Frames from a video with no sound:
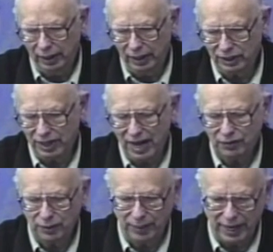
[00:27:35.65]
As an
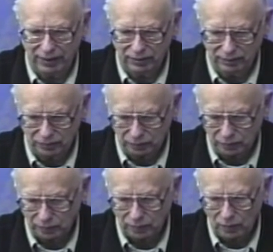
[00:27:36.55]
aftermath,
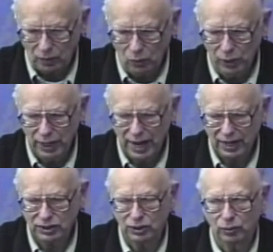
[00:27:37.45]
we
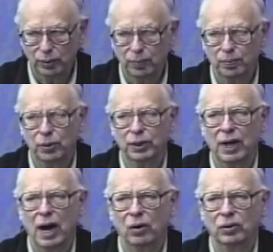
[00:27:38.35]
asked that we
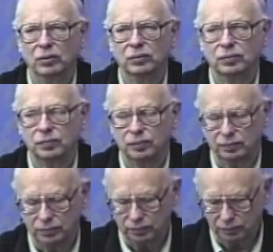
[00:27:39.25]
put out
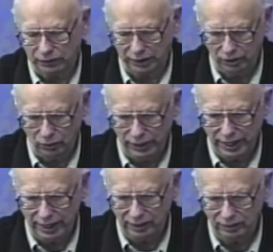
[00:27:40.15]
and
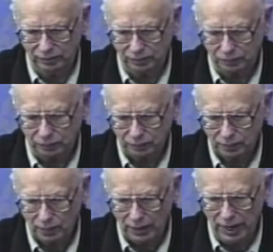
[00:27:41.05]
create
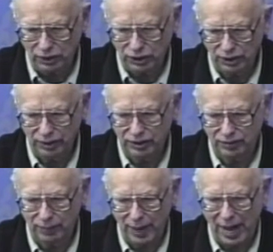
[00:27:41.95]
a series
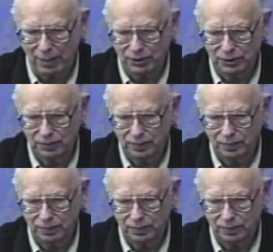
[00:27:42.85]
of maps